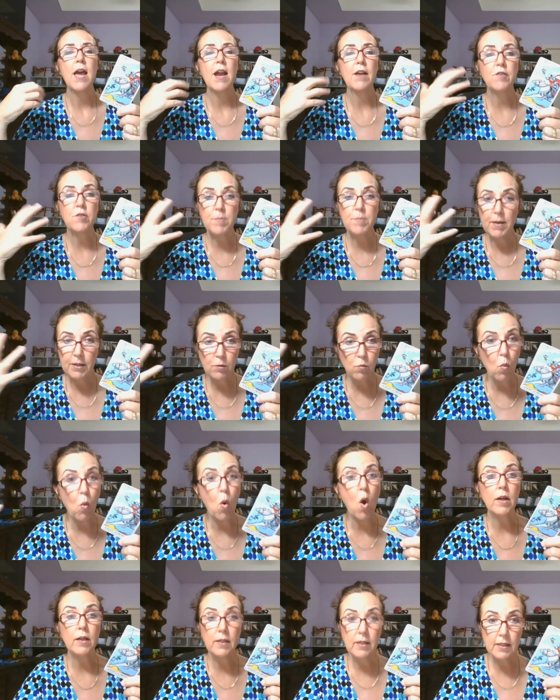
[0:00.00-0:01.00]
everybody
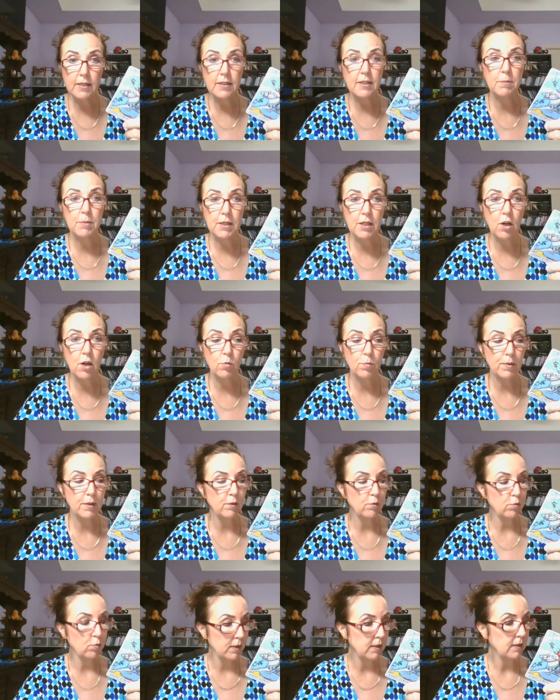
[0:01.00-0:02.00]
wanted it to be
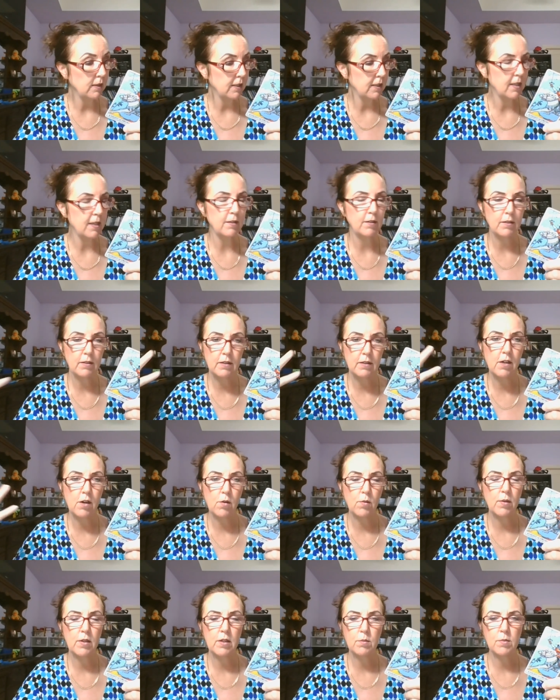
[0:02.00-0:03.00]
opened really and you
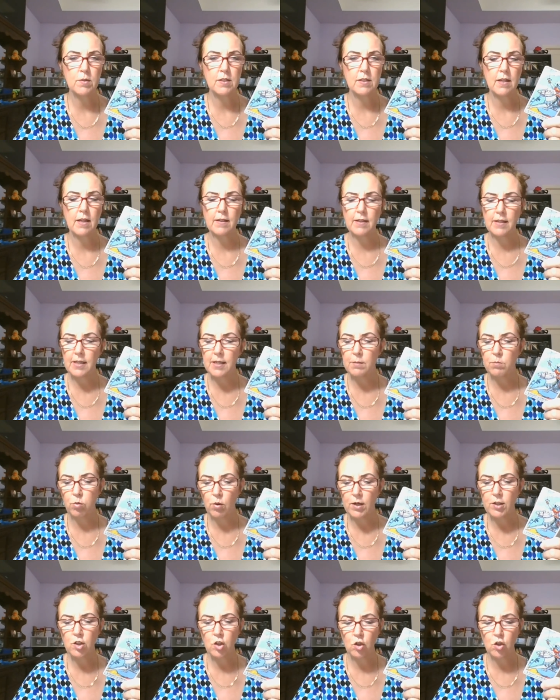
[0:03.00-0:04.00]
know he was getting
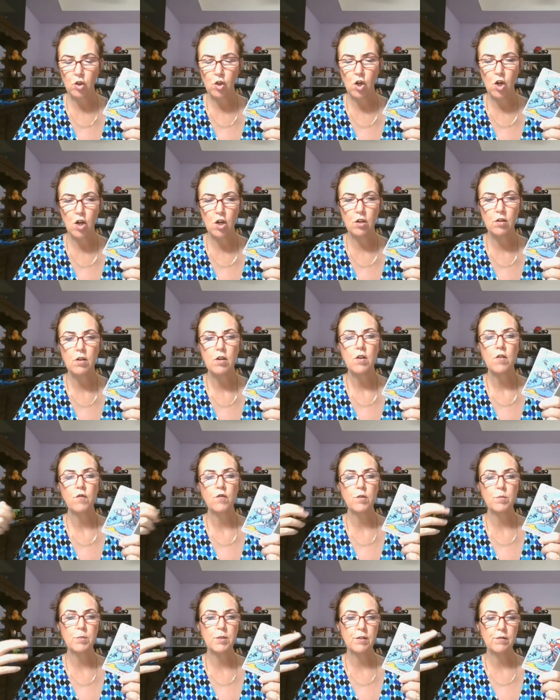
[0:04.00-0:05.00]
pressure and all
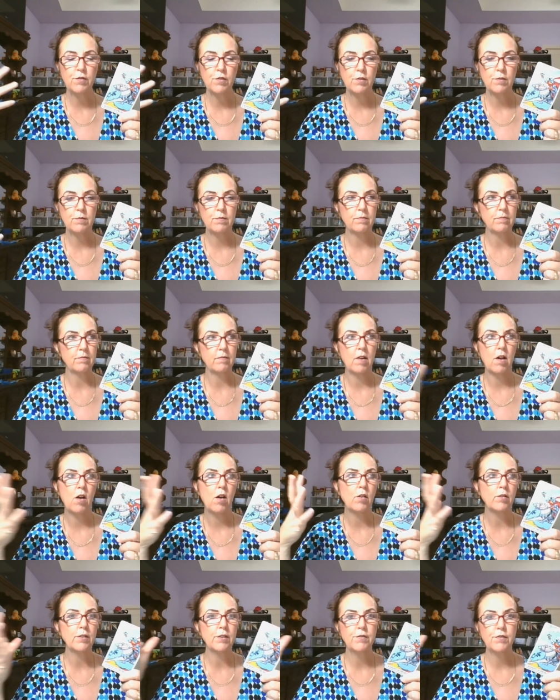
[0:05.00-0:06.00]
from different
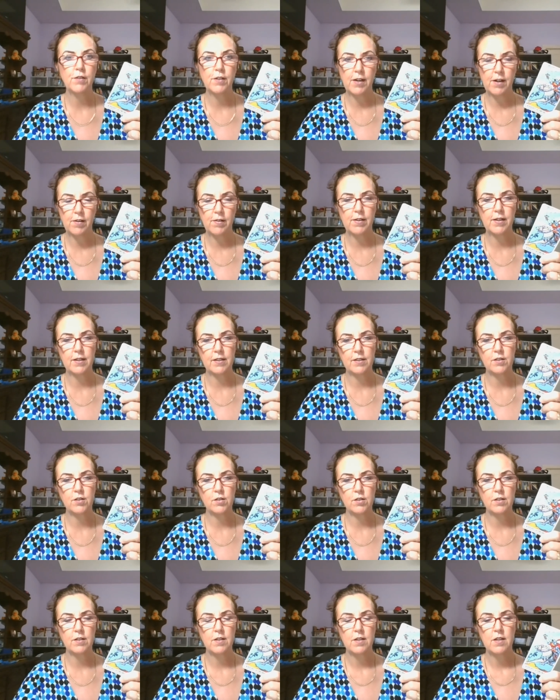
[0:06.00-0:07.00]
all different
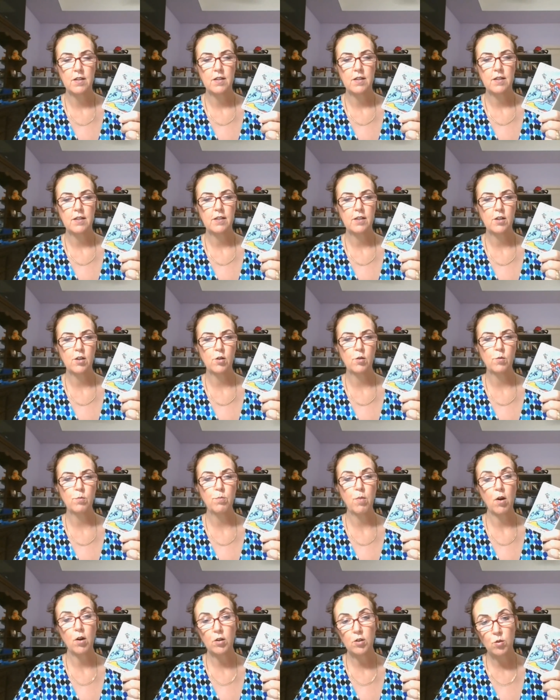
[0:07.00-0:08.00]
areas you know
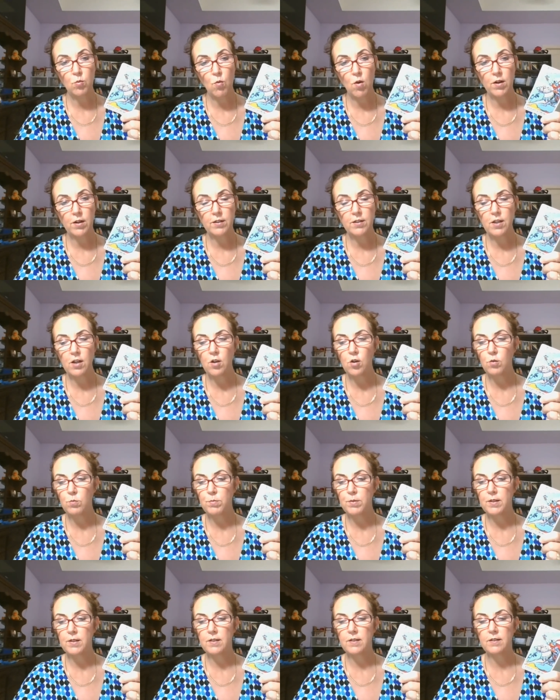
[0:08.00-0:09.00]
bars wanted to
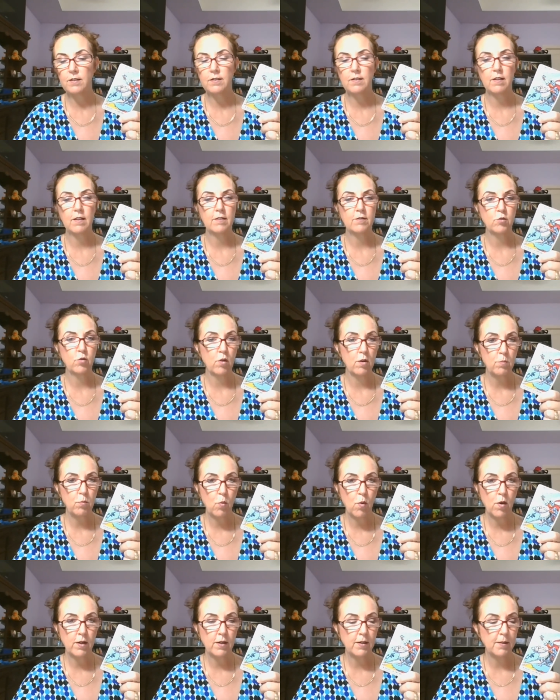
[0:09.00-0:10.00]
open
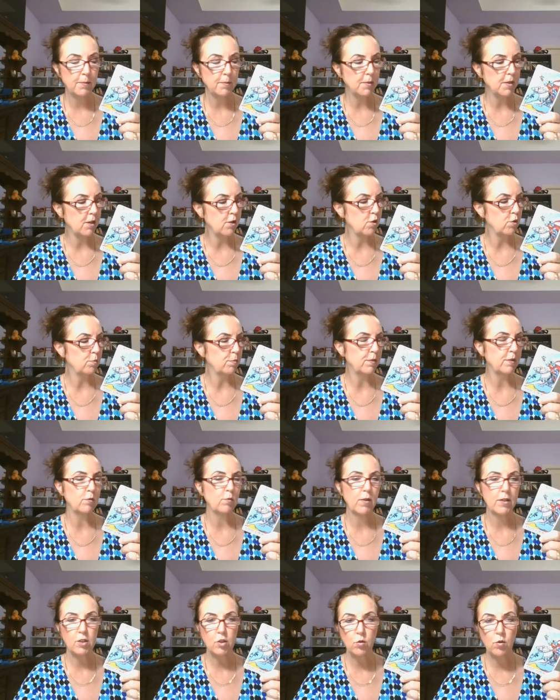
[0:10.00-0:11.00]
Trump wanted him to open
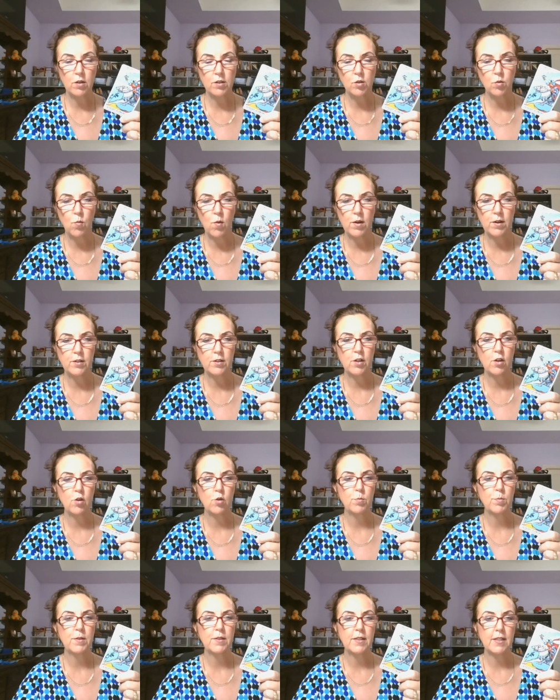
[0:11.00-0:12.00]
restaurants wanted to
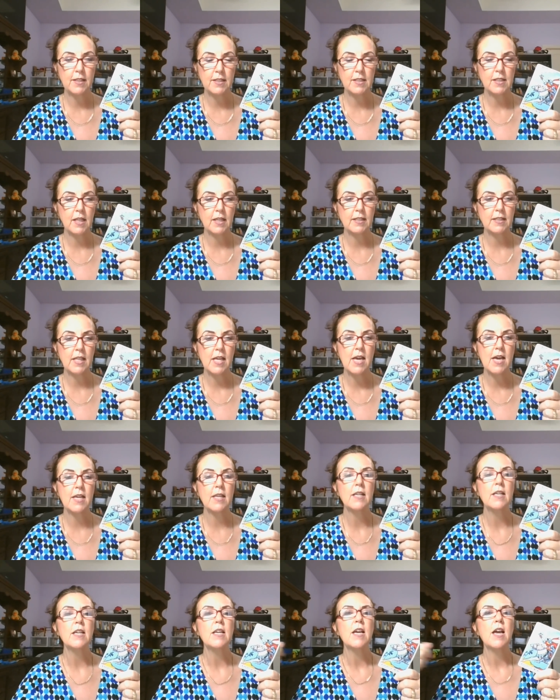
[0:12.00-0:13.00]
open things like
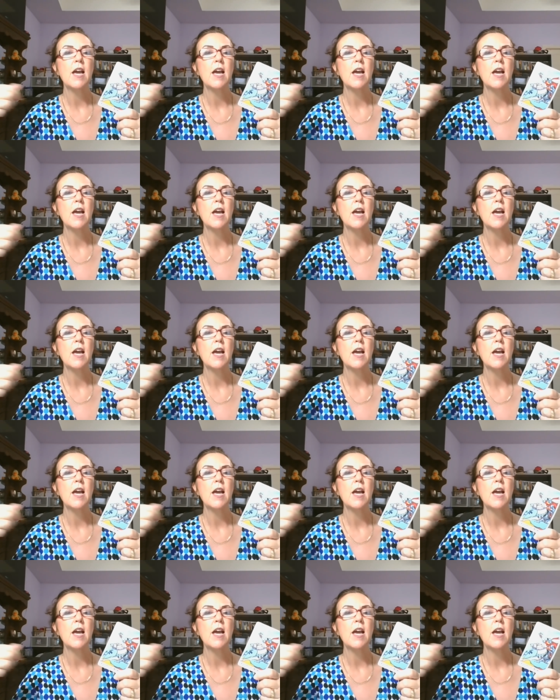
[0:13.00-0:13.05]
that